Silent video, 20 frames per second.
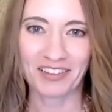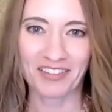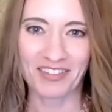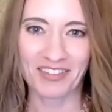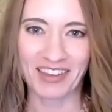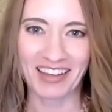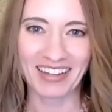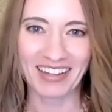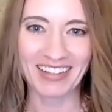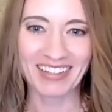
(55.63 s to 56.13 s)

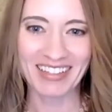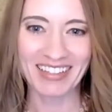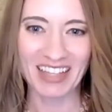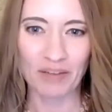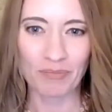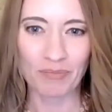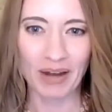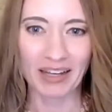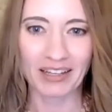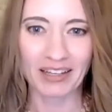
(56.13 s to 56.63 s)
things that
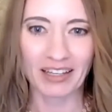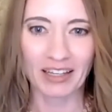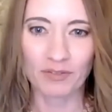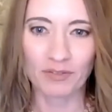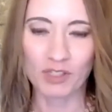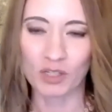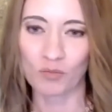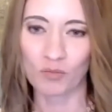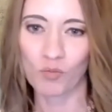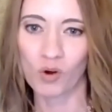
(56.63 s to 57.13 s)
might give
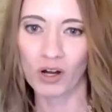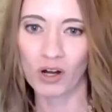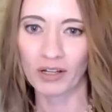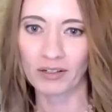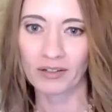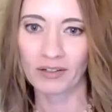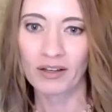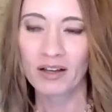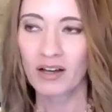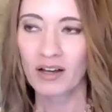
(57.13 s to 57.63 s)

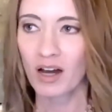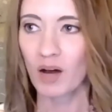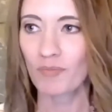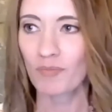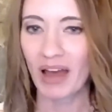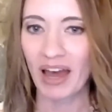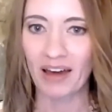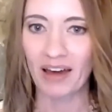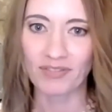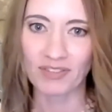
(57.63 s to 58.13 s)
someone a
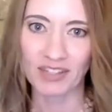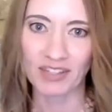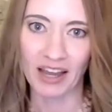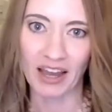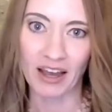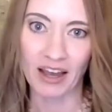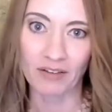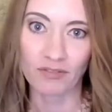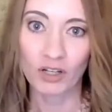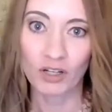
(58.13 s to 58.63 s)
path to
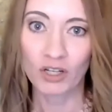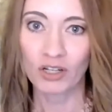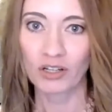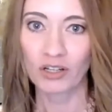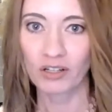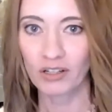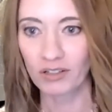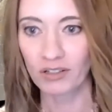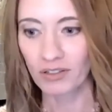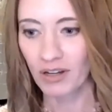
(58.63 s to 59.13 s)
have
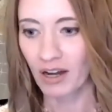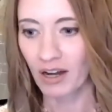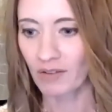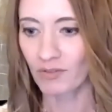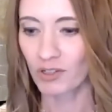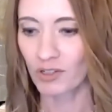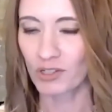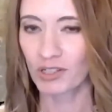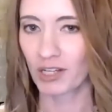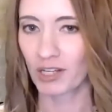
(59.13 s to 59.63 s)
good
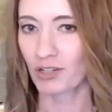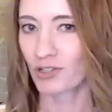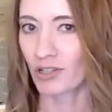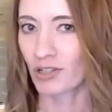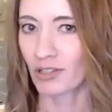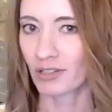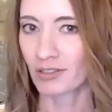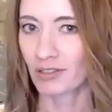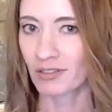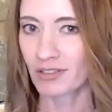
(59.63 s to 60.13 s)

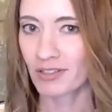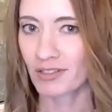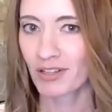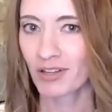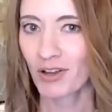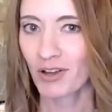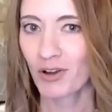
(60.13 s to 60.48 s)
conversations,